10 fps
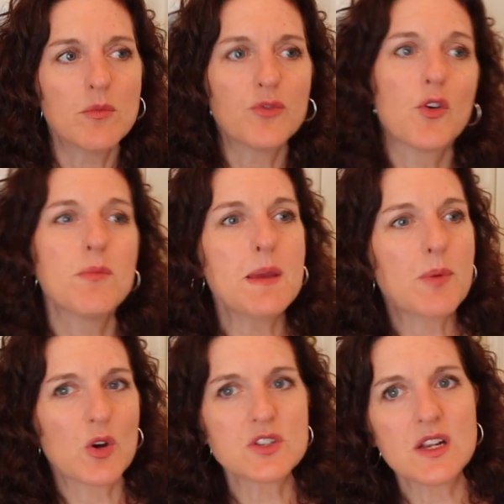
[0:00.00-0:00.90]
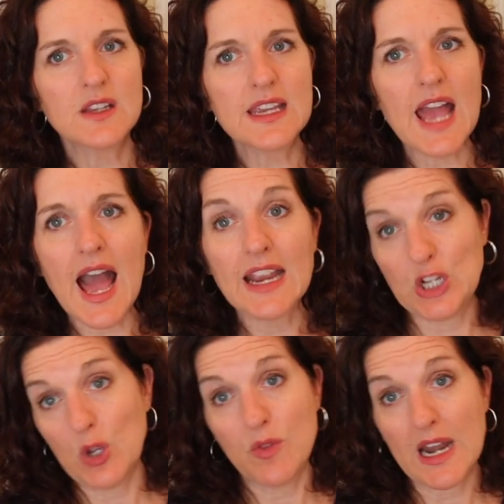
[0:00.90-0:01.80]
For me personally, I
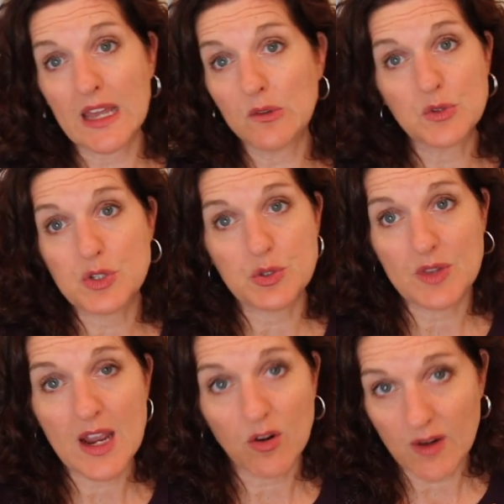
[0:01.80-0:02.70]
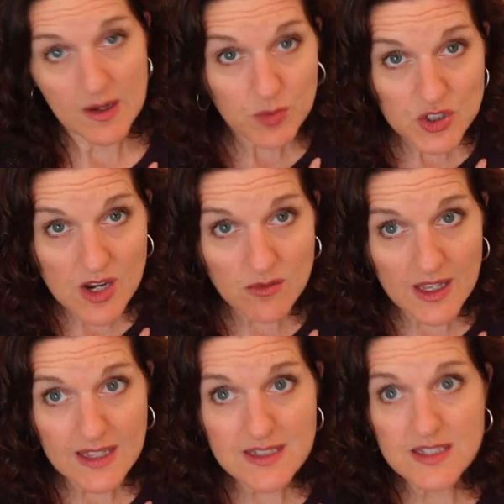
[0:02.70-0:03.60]
know that I don't do that great with general
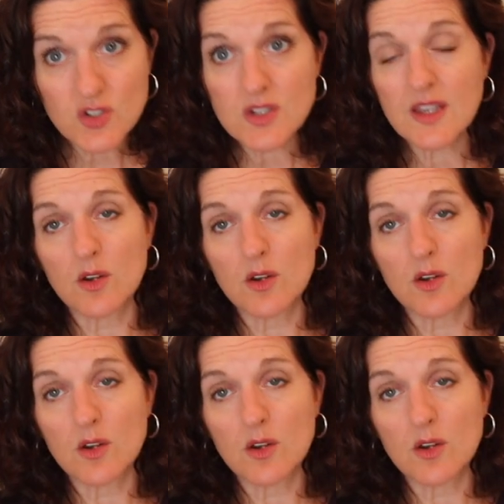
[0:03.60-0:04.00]
anesthesia.